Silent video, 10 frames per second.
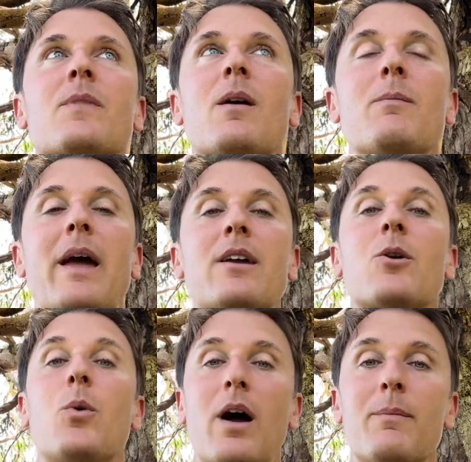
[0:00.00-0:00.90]
make
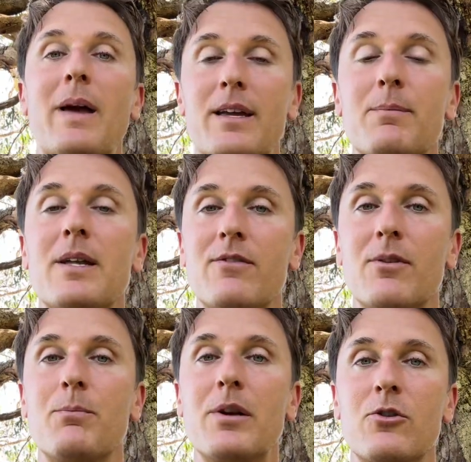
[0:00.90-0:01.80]
a bit of a
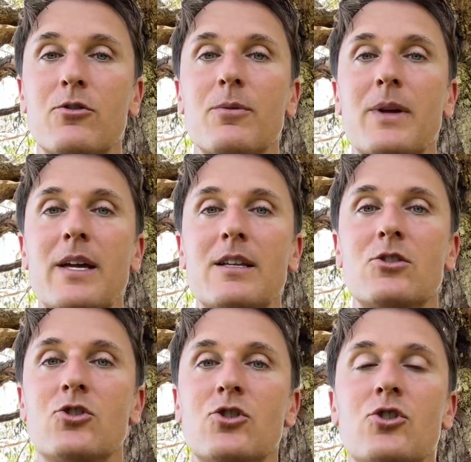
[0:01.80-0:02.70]

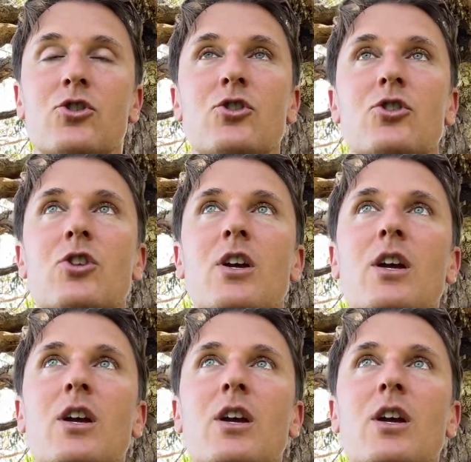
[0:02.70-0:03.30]
pilgrimage